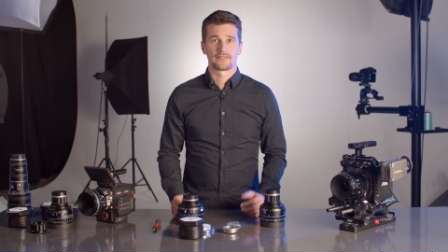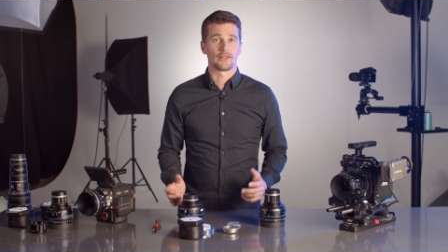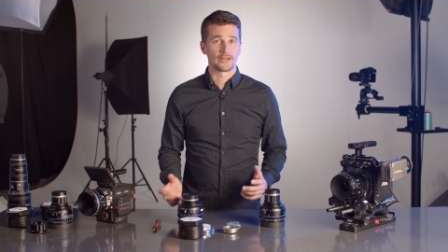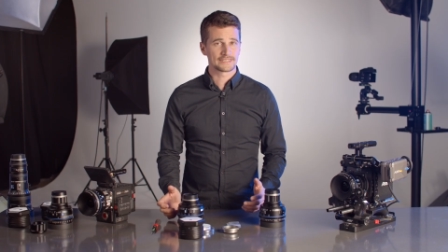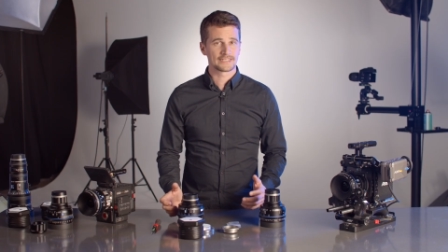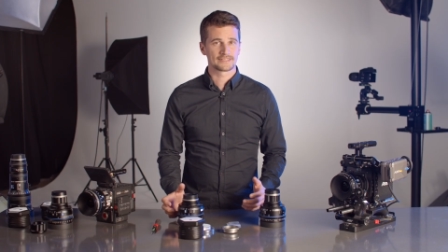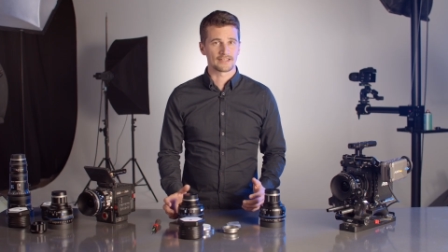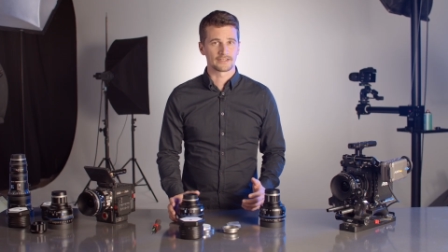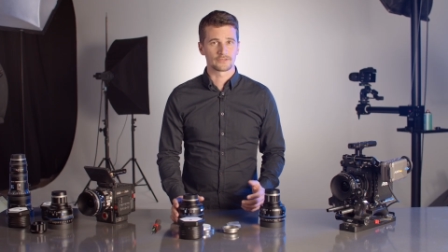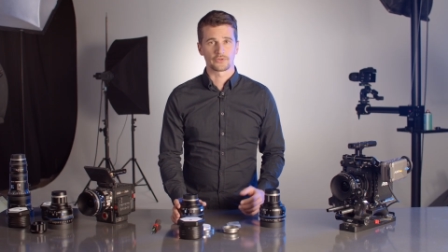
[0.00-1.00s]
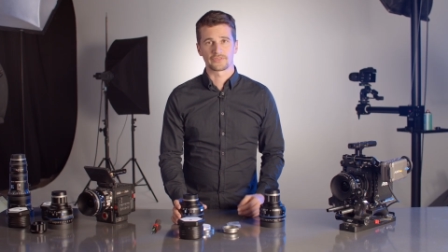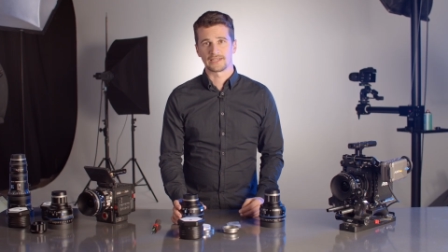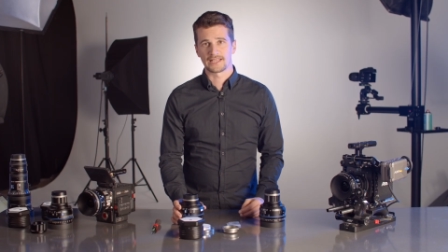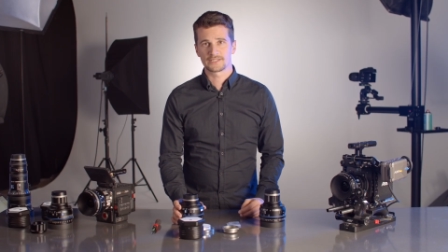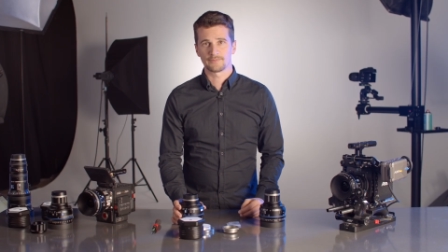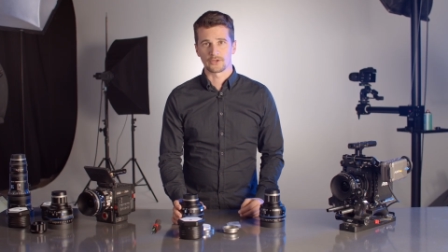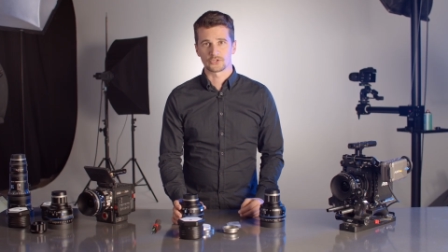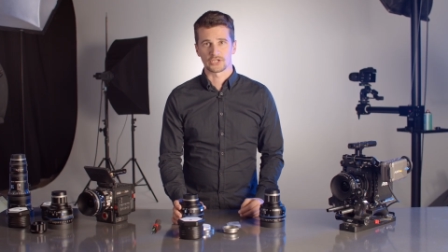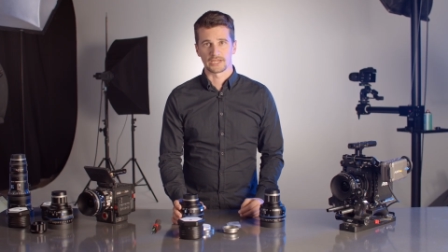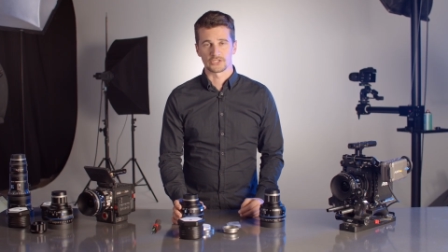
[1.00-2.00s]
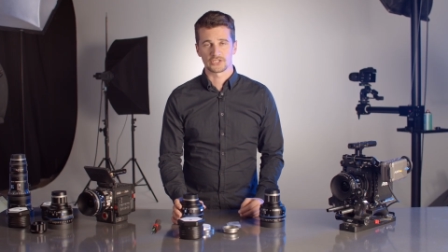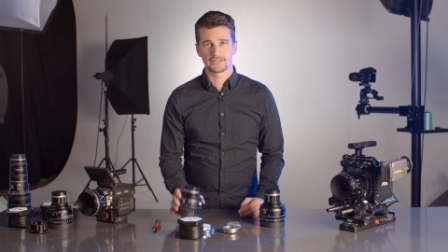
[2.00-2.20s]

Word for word: Now let's get started with the lens mount change.